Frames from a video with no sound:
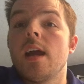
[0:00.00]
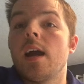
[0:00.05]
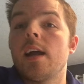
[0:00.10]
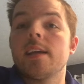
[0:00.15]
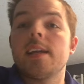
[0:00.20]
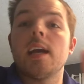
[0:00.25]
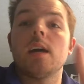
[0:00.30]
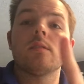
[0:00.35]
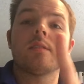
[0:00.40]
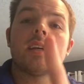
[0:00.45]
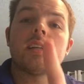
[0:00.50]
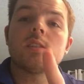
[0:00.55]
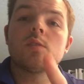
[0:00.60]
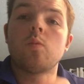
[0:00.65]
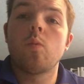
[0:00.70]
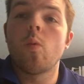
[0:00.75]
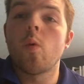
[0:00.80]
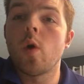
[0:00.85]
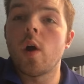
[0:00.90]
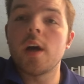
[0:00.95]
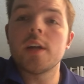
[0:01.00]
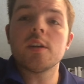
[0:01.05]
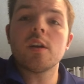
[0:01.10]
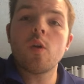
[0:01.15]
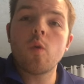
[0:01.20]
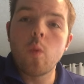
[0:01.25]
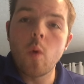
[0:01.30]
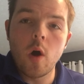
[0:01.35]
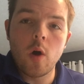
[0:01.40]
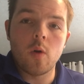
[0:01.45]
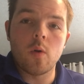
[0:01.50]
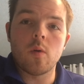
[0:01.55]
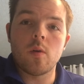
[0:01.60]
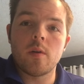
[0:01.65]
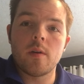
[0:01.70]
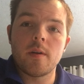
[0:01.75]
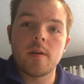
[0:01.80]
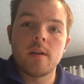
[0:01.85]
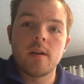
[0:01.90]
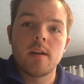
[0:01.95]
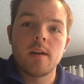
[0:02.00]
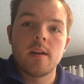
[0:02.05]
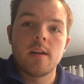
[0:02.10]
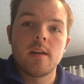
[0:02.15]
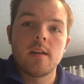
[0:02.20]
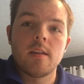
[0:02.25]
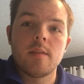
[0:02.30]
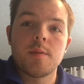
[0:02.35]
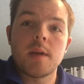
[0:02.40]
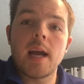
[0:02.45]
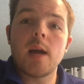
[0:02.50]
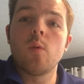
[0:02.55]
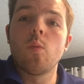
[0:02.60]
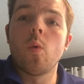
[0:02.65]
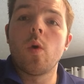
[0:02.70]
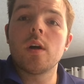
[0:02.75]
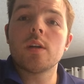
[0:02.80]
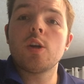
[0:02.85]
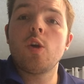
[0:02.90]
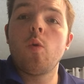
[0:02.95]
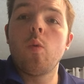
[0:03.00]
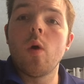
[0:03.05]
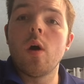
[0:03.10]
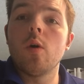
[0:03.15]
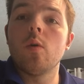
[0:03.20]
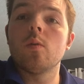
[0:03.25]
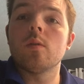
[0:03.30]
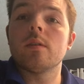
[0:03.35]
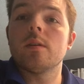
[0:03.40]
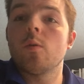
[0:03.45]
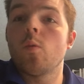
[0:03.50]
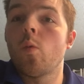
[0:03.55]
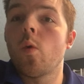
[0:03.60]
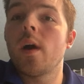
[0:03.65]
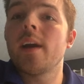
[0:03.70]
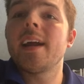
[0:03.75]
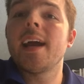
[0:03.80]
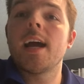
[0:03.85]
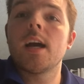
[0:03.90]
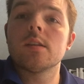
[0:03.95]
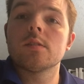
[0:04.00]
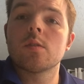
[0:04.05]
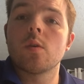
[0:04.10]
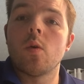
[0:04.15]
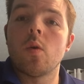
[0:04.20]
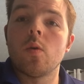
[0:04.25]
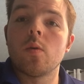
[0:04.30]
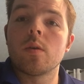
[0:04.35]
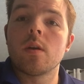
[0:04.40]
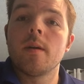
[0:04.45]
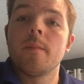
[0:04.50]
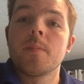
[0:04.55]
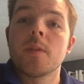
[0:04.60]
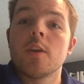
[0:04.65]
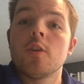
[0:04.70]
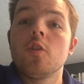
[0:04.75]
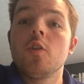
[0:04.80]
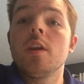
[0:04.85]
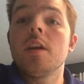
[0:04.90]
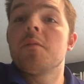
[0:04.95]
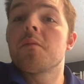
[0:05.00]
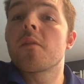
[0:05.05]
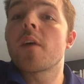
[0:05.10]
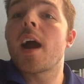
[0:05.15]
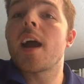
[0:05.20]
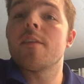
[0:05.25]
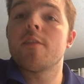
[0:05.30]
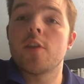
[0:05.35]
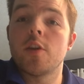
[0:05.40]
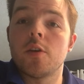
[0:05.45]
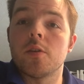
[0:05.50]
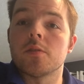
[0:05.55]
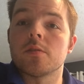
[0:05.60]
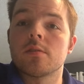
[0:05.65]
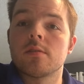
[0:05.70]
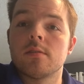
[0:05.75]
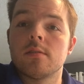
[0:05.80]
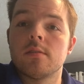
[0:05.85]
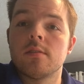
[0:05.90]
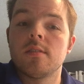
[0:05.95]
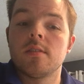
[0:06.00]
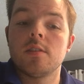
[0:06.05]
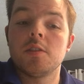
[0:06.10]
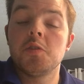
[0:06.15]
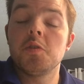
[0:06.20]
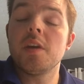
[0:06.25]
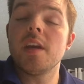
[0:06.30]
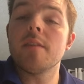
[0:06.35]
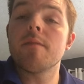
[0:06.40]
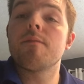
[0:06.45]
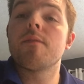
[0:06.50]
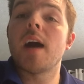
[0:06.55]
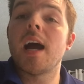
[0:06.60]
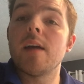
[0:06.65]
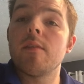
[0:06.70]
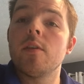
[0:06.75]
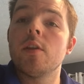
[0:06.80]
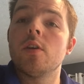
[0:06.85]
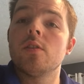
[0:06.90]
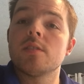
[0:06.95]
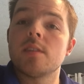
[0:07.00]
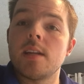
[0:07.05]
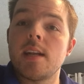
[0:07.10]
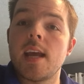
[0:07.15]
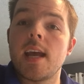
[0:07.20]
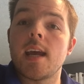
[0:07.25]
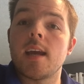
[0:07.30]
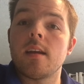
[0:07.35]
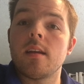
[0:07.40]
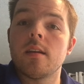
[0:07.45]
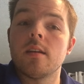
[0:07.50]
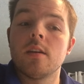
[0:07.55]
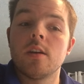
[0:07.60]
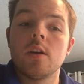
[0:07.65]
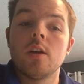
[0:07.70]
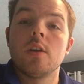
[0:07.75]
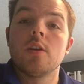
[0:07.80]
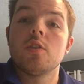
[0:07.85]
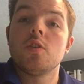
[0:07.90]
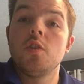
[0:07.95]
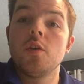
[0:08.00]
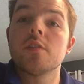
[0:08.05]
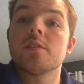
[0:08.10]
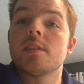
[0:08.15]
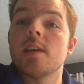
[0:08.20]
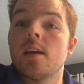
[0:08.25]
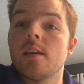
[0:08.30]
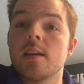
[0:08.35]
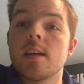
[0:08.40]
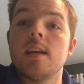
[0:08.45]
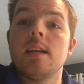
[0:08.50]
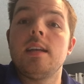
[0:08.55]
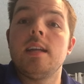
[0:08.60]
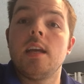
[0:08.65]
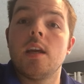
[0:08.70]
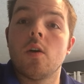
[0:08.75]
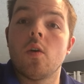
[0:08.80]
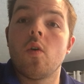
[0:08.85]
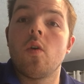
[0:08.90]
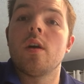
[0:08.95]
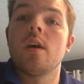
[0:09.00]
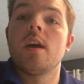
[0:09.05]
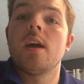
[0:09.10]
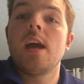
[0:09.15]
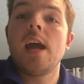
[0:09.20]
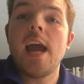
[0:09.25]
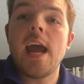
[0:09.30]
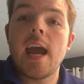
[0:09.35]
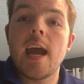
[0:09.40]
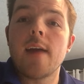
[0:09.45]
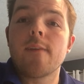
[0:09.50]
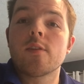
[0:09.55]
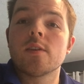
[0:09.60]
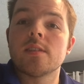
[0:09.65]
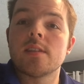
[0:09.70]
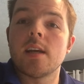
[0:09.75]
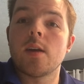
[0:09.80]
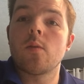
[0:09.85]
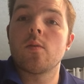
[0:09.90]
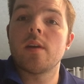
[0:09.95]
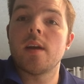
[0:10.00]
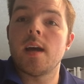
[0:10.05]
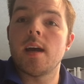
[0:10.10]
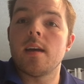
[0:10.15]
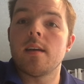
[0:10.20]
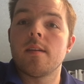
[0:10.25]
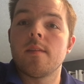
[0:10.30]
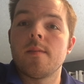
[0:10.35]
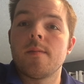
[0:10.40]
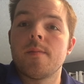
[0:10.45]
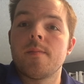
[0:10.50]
I count that as 1 quote. That 1 quote, 1 household, you need 5 of those. You get 5 of those a day, you're selling a deal every single day.